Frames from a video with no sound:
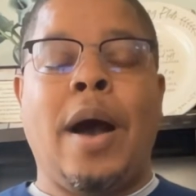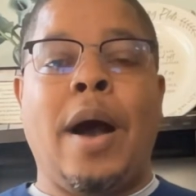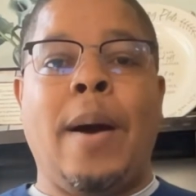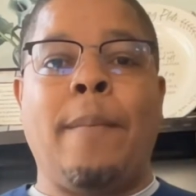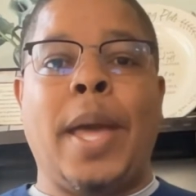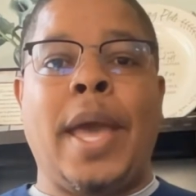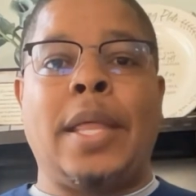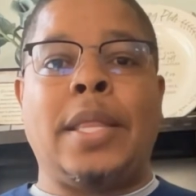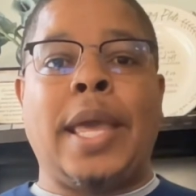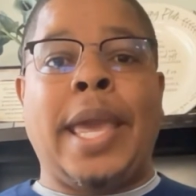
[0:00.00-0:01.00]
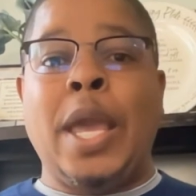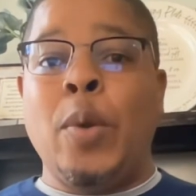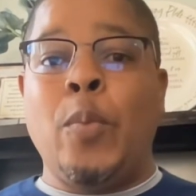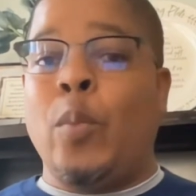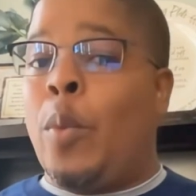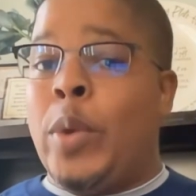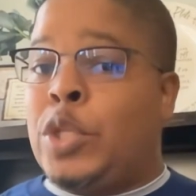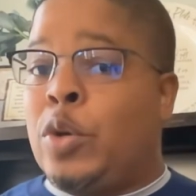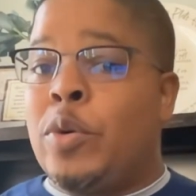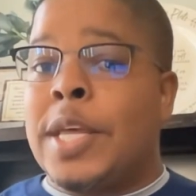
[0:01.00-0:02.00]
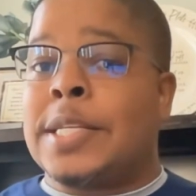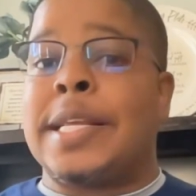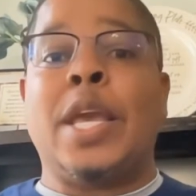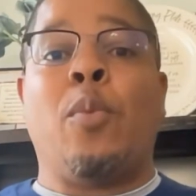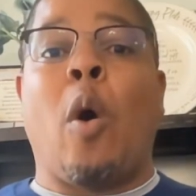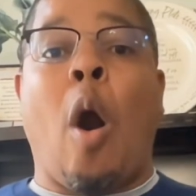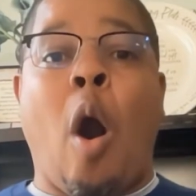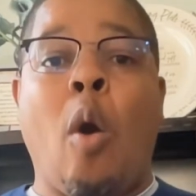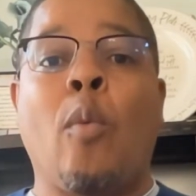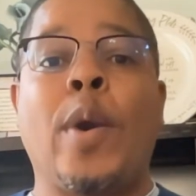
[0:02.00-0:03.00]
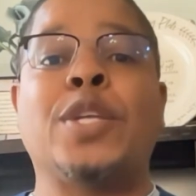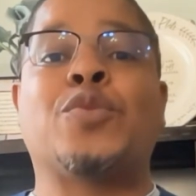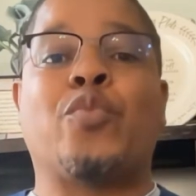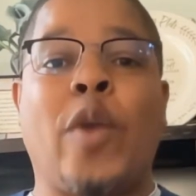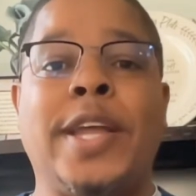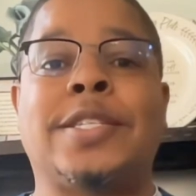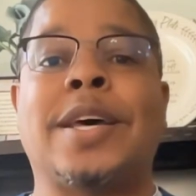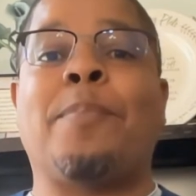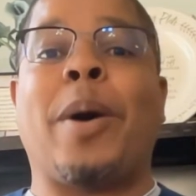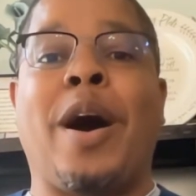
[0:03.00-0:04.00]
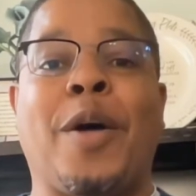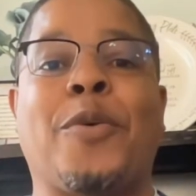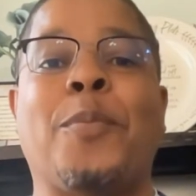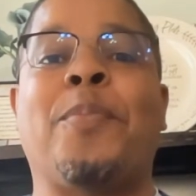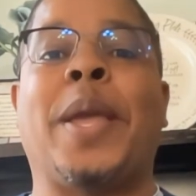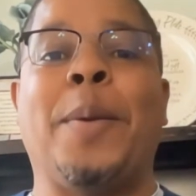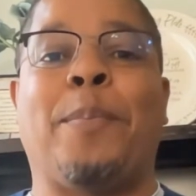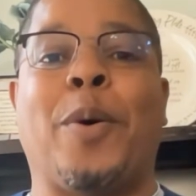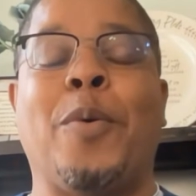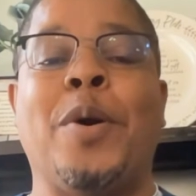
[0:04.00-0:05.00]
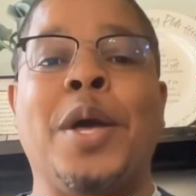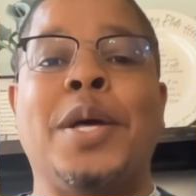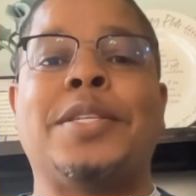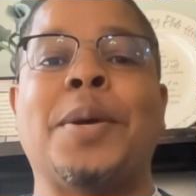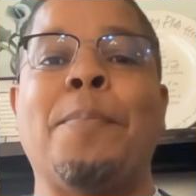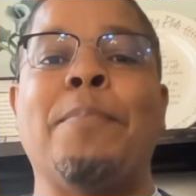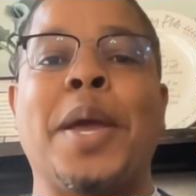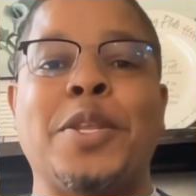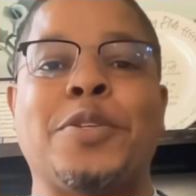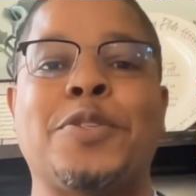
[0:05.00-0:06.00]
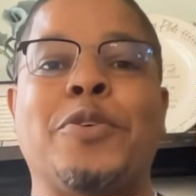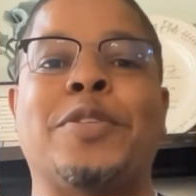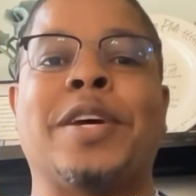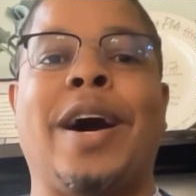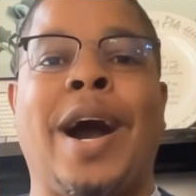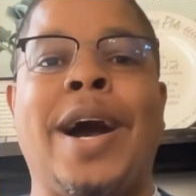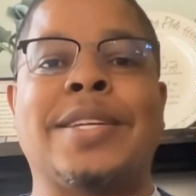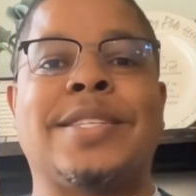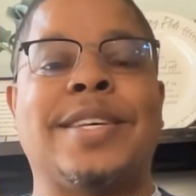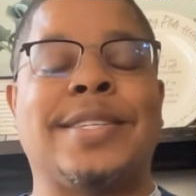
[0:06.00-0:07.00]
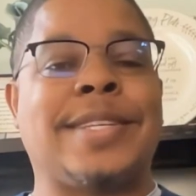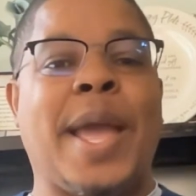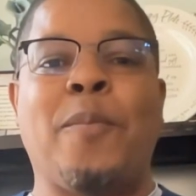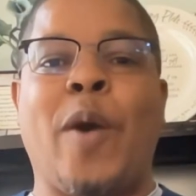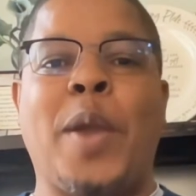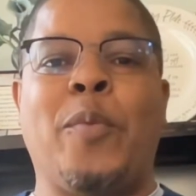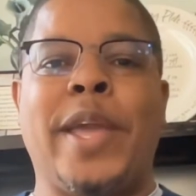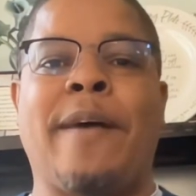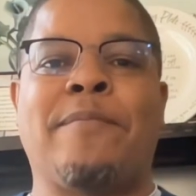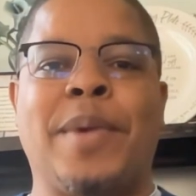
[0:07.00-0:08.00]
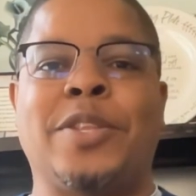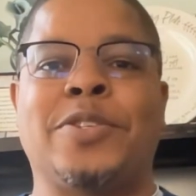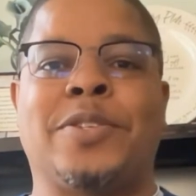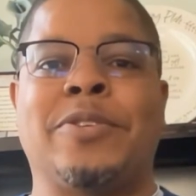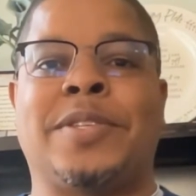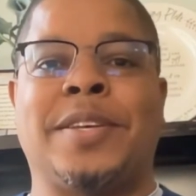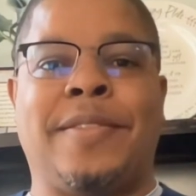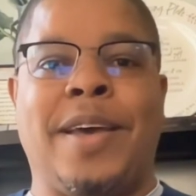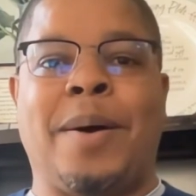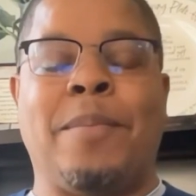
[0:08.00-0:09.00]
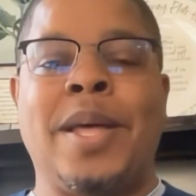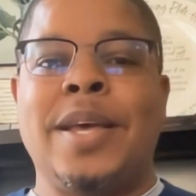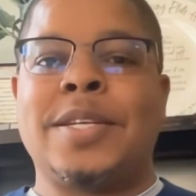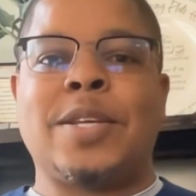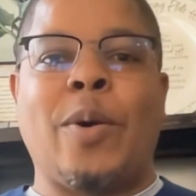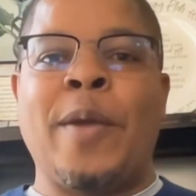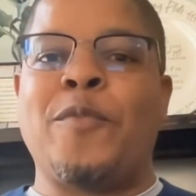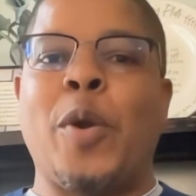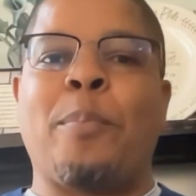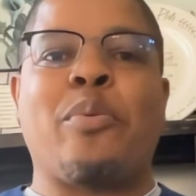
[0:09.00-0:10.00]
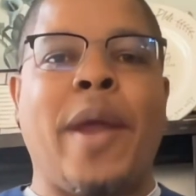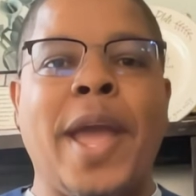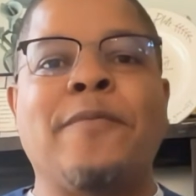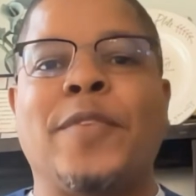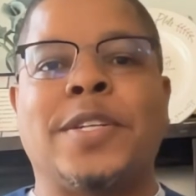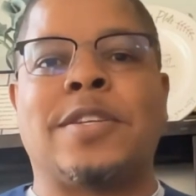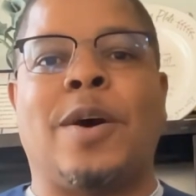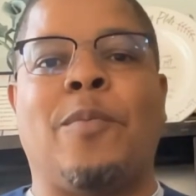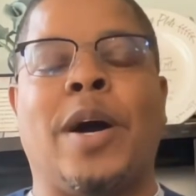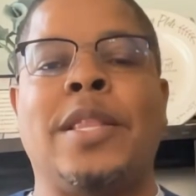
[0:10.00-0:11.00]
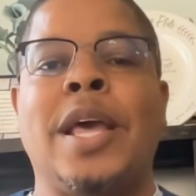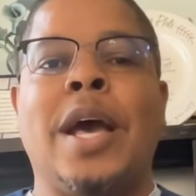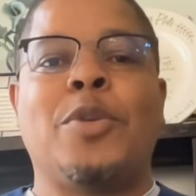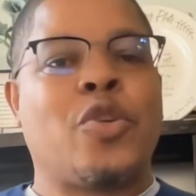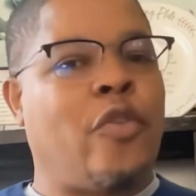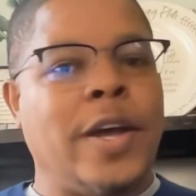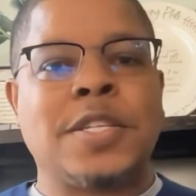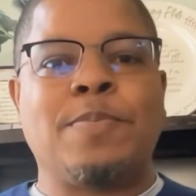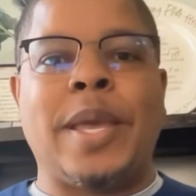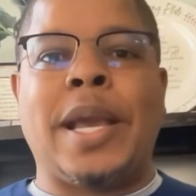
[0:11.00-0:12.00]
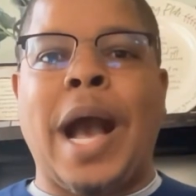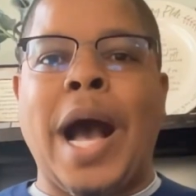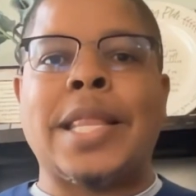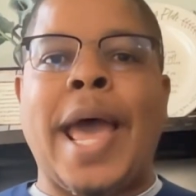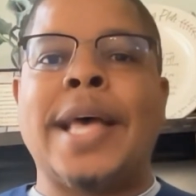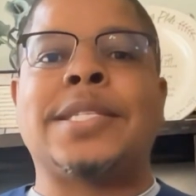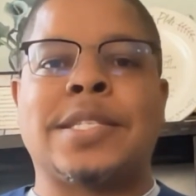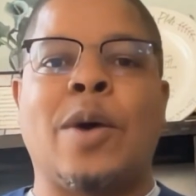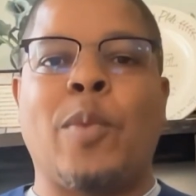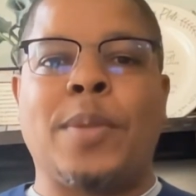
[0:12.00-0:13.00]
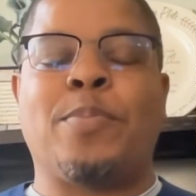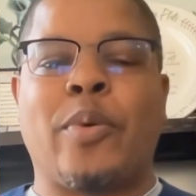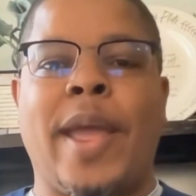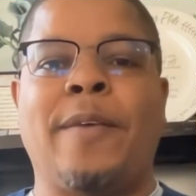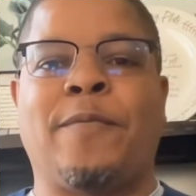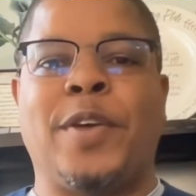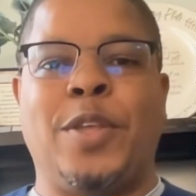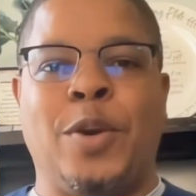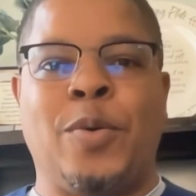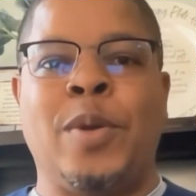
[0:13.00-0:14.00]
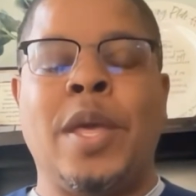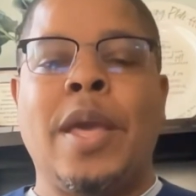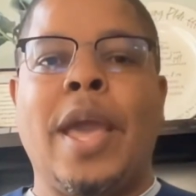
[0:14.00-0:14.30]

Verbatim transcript: Um, and he, when we do this, he will always raise up other people to minister to us the same way we have ministered to them. So if you're praying for someone, Trust me, God has someone praying for you.